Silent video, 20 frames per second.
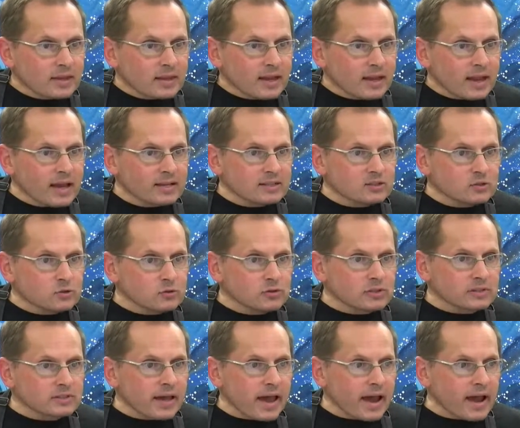And
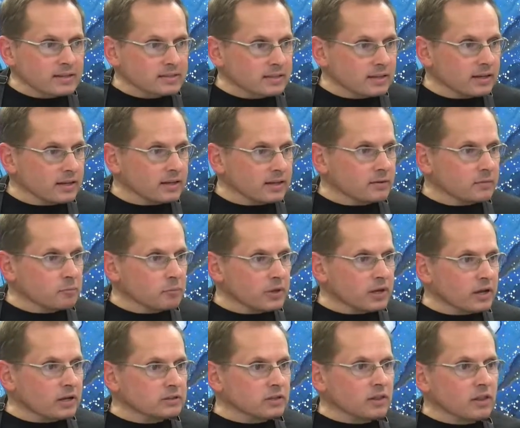Susan's asking,
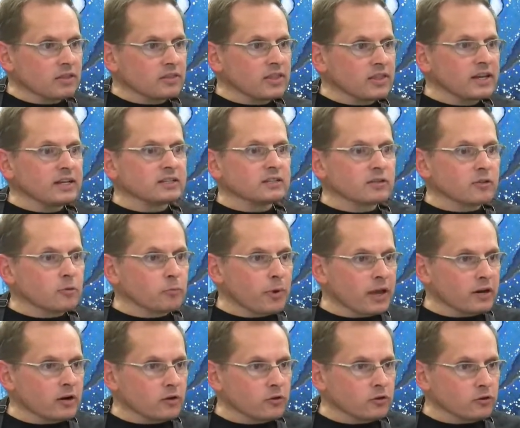because of the thinness of the
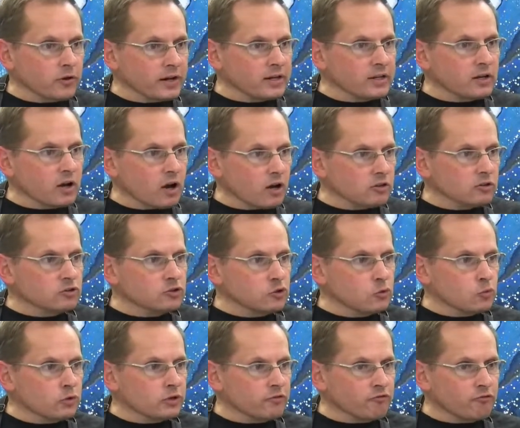paint, are there any colors you
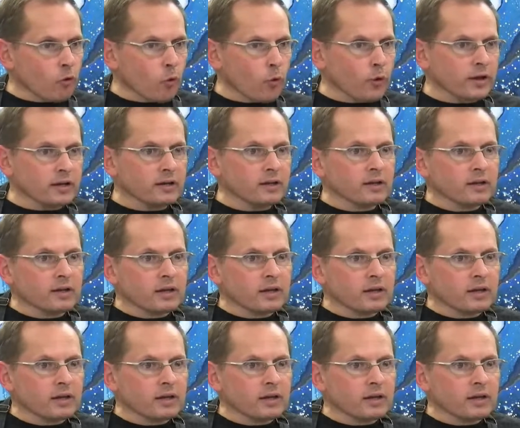would avoid?